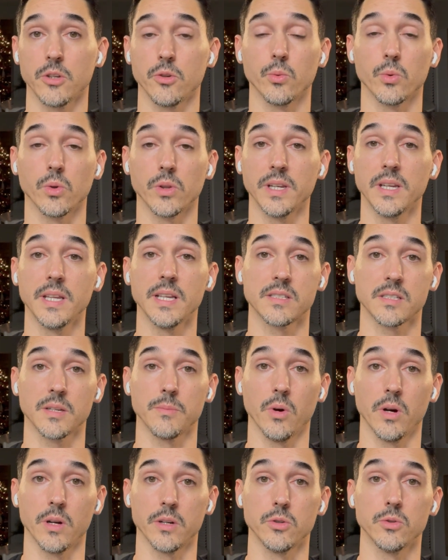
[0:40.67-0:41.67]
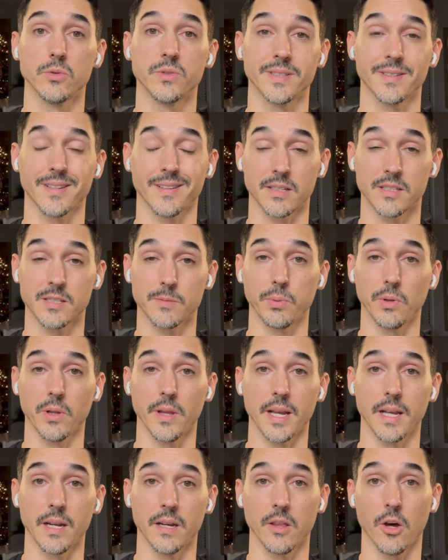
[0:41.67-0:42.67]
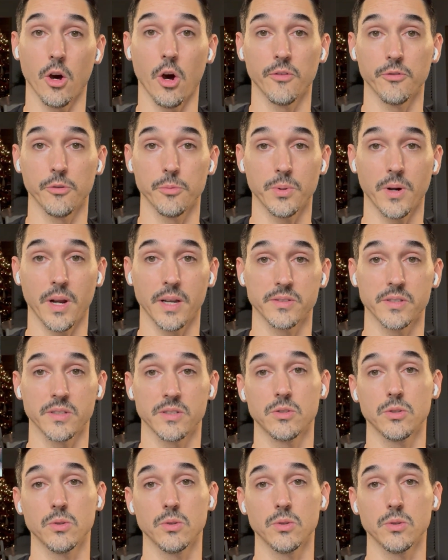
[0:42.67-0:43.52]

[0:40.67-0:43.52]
you really need someone who's gonna explain the offer process